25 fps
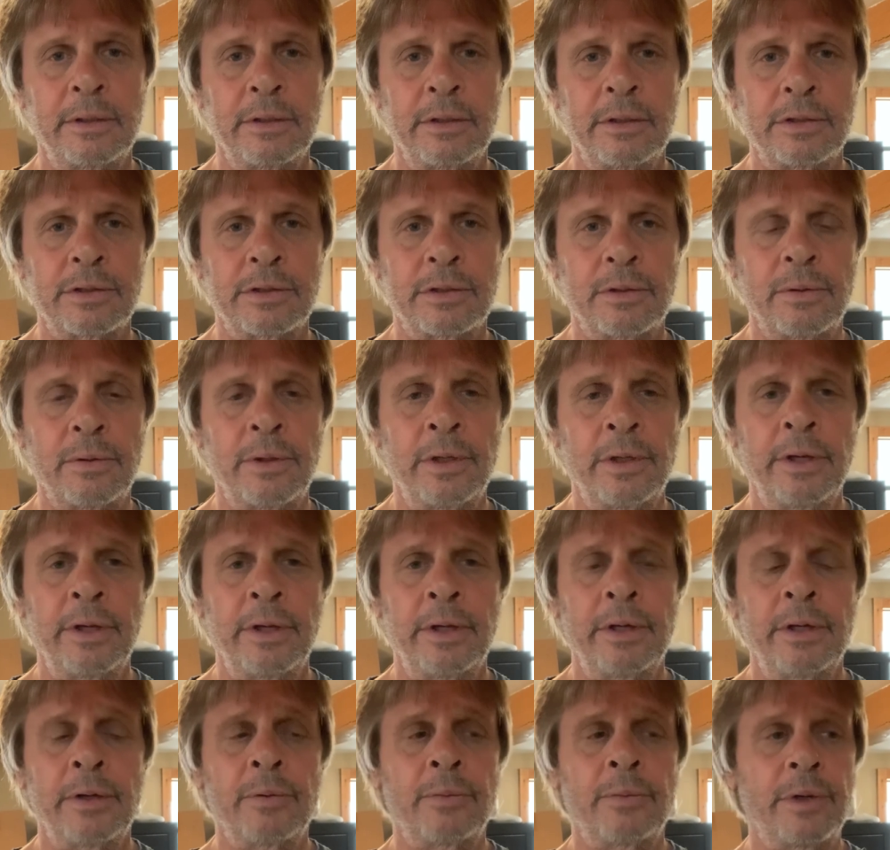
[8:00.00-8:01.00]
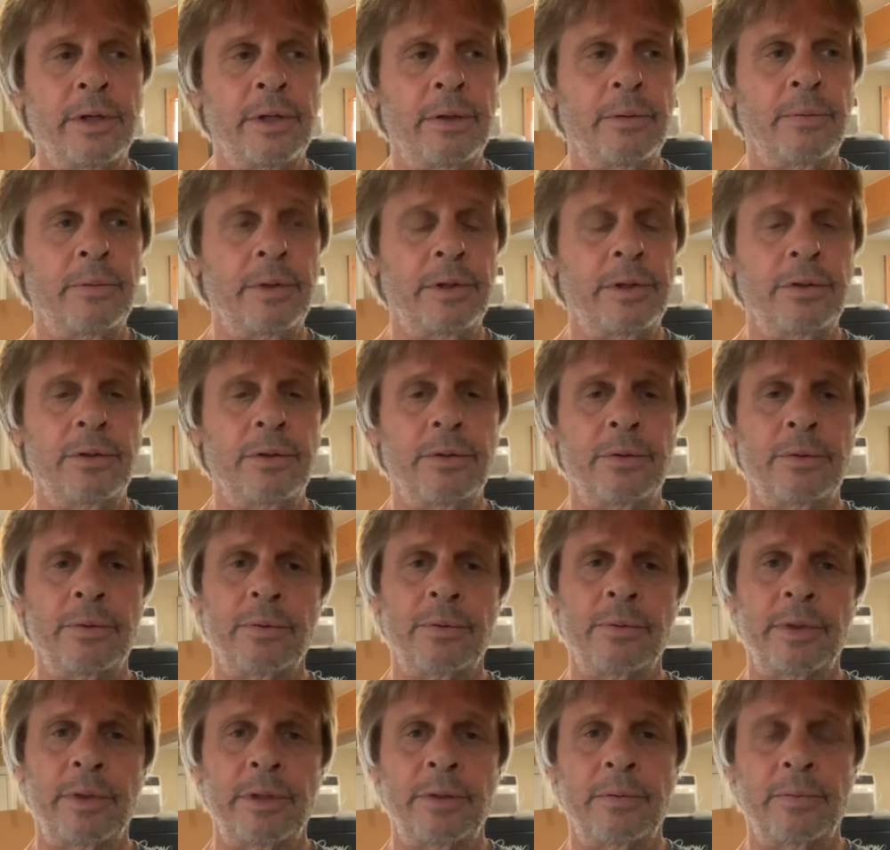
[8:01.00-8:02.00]
So when you
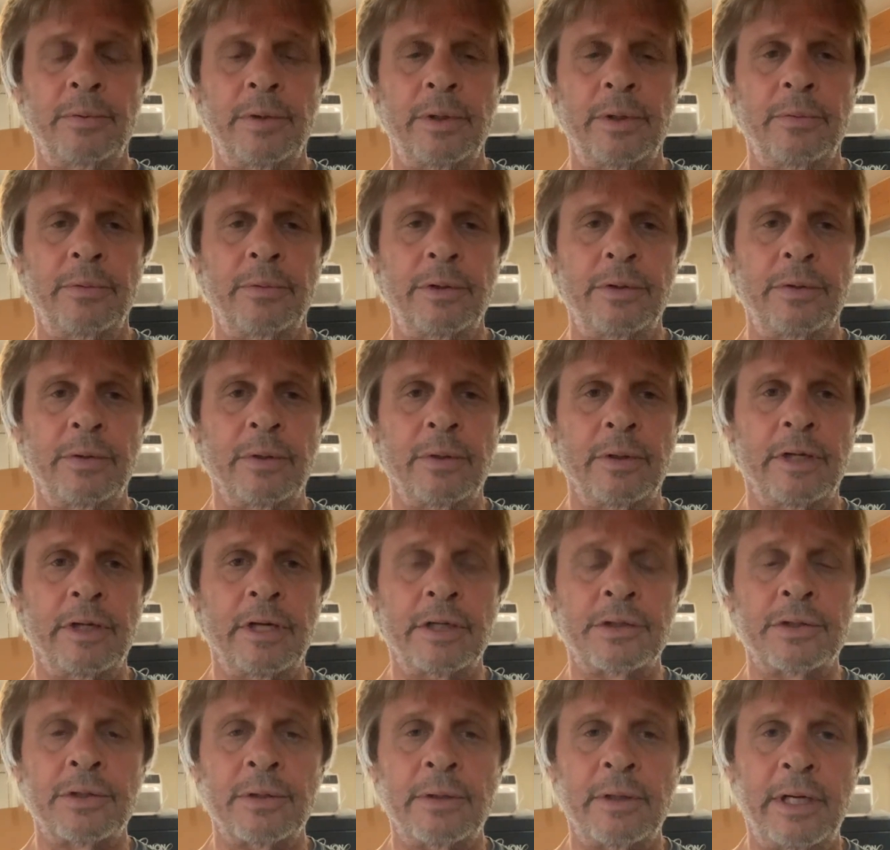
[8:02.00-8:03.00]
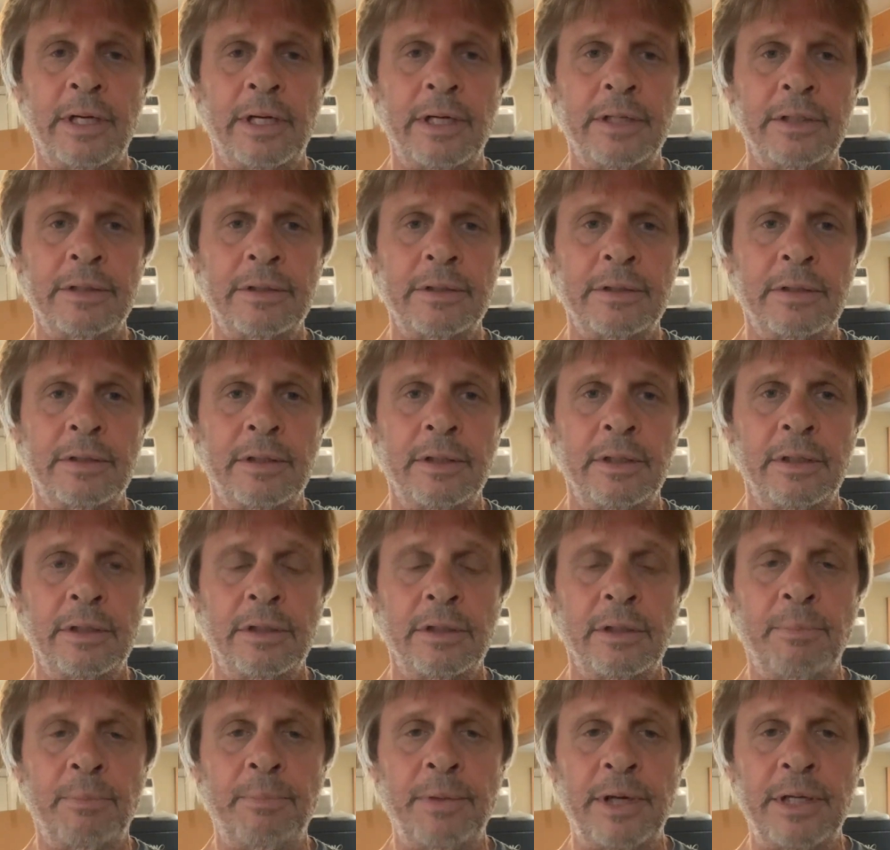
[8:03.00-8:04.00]
electrolyze
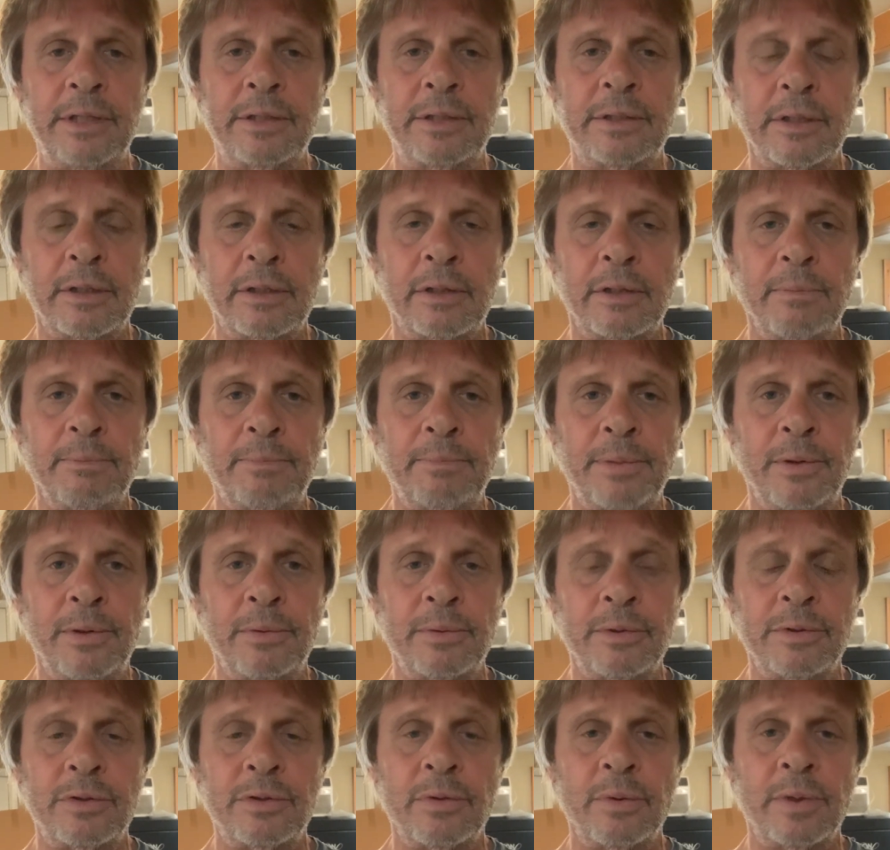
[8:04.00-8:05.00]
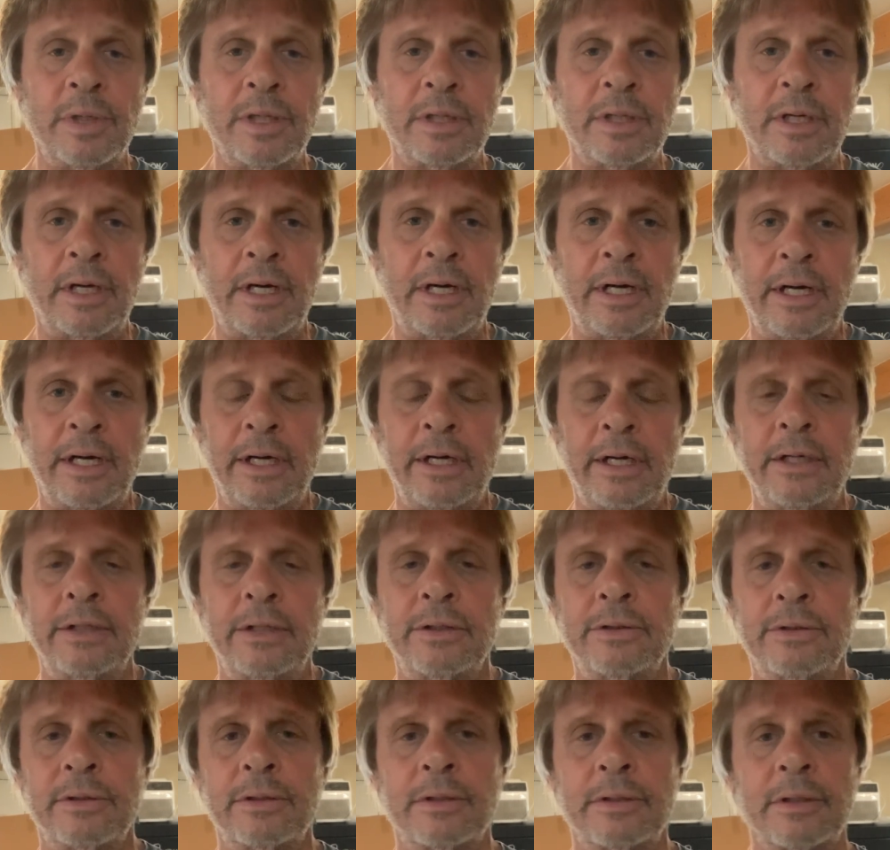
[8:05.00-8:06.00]
the basic components, you get the
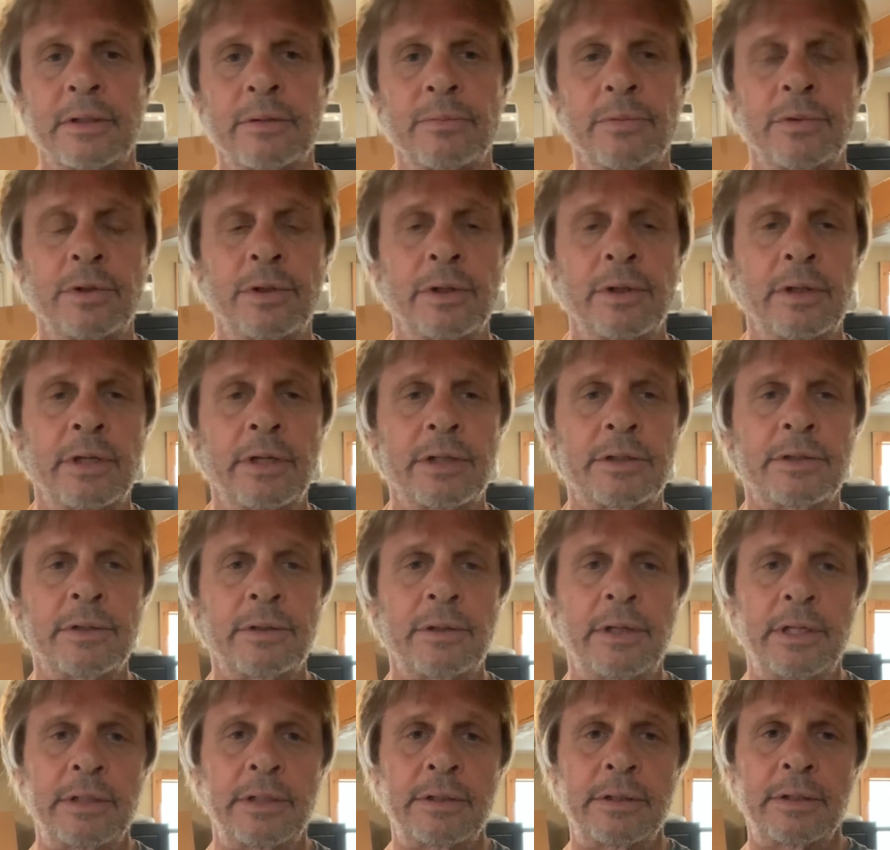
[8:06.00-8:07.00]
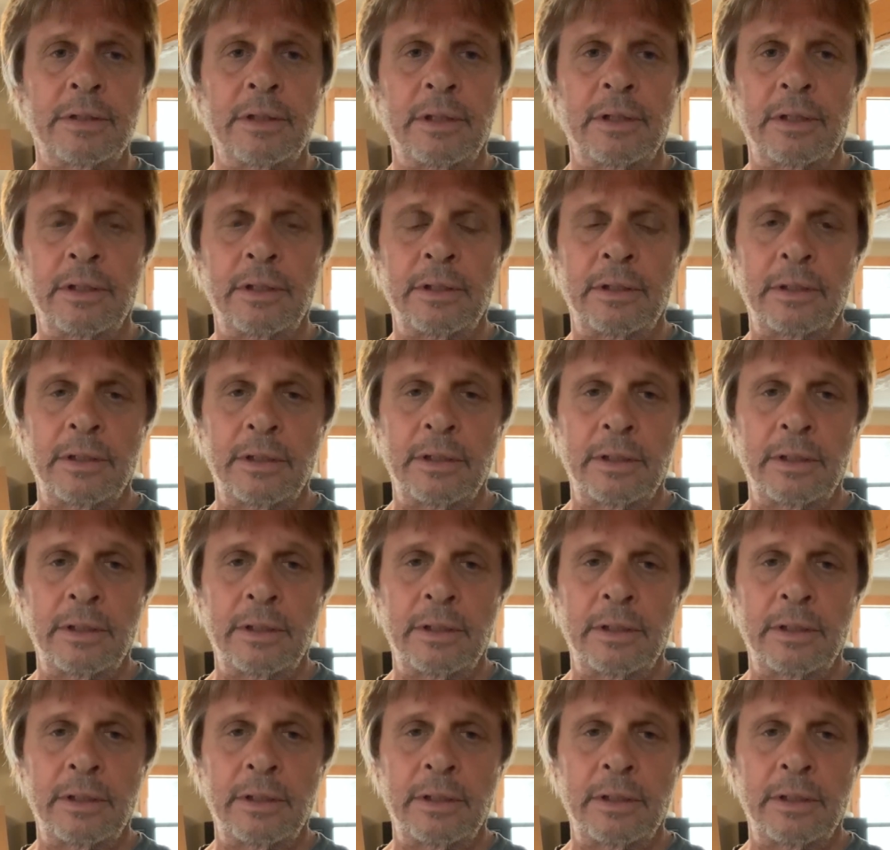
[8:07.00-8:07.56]
hydrogen. When you electrolyze the